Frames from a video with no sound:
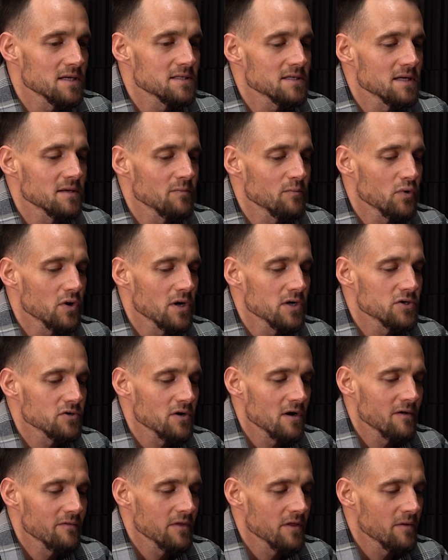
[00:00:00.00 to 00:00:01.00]
and pressure
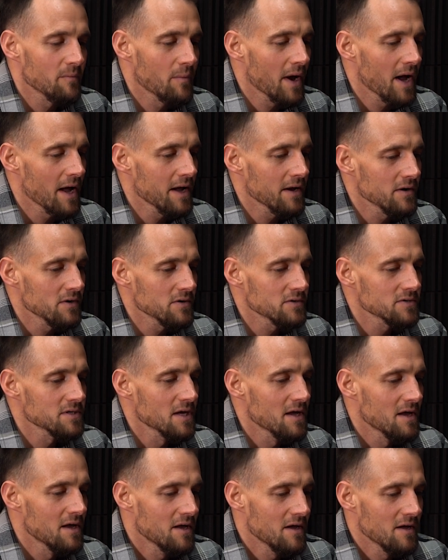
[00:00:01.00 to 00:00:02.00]
off of the buyers
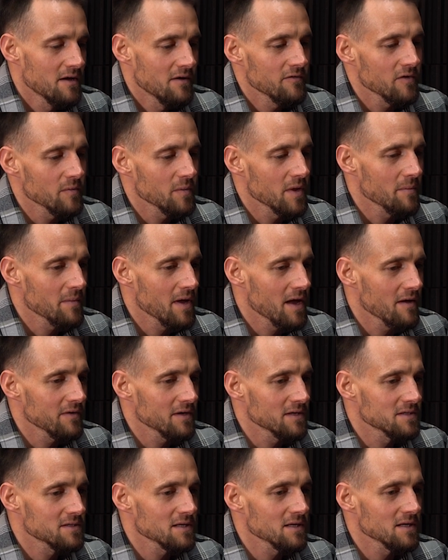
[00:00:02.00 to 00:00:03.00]
from them
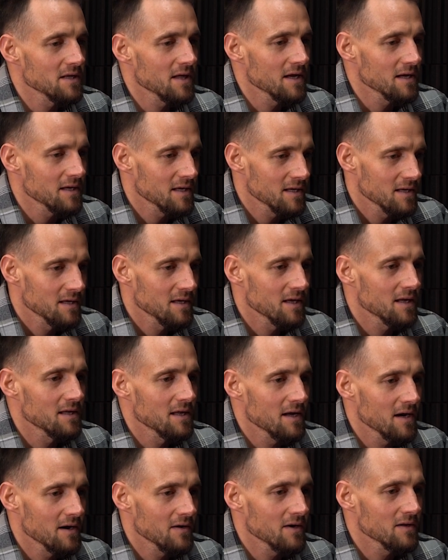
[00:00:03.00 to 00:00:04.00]
having to like
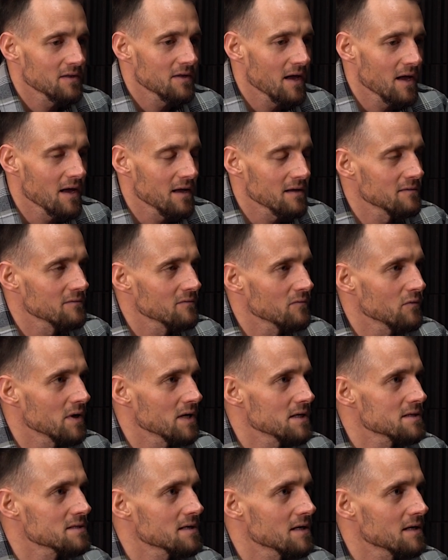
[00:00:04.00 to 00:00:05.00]
inherit that
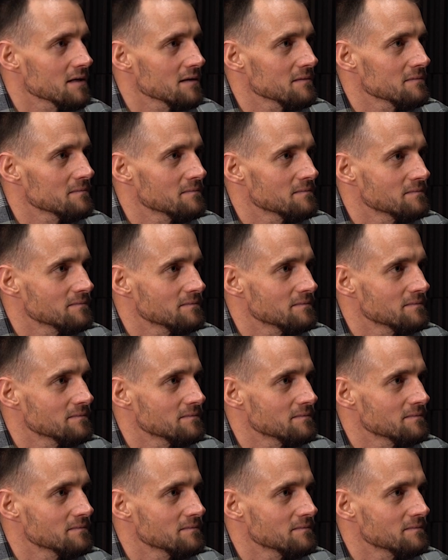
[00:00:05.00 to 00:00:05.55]
risk and